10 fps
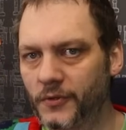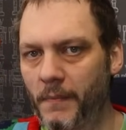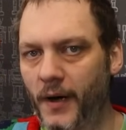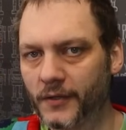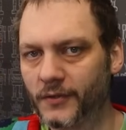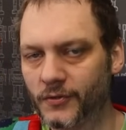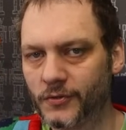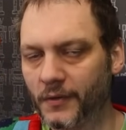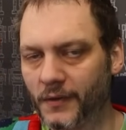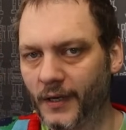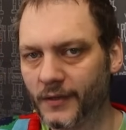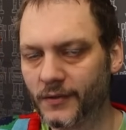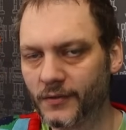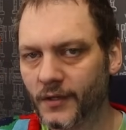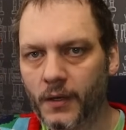was a marketing tool in the
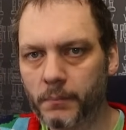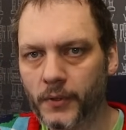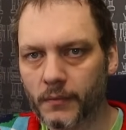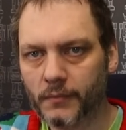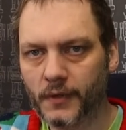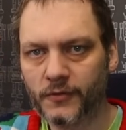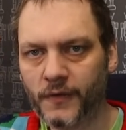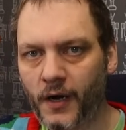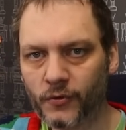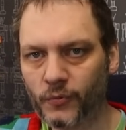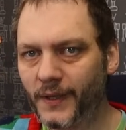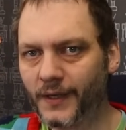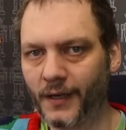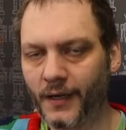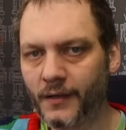nineties. But as far as we
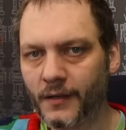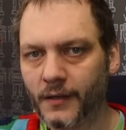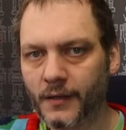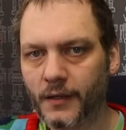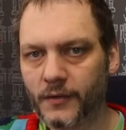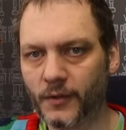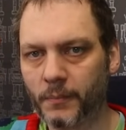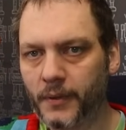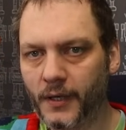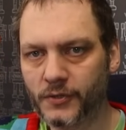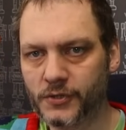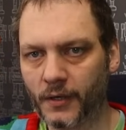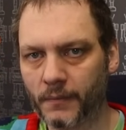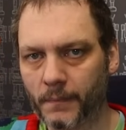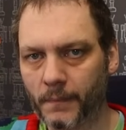care, it's a
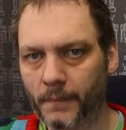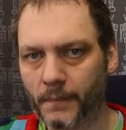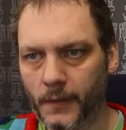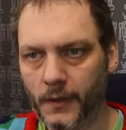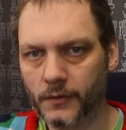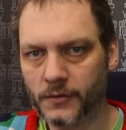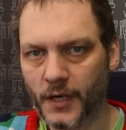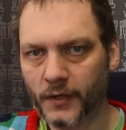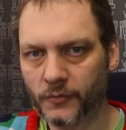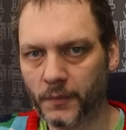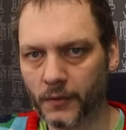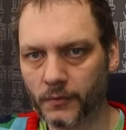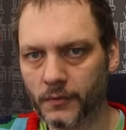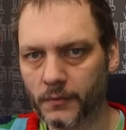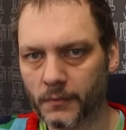picture in text
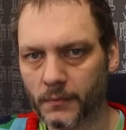mode.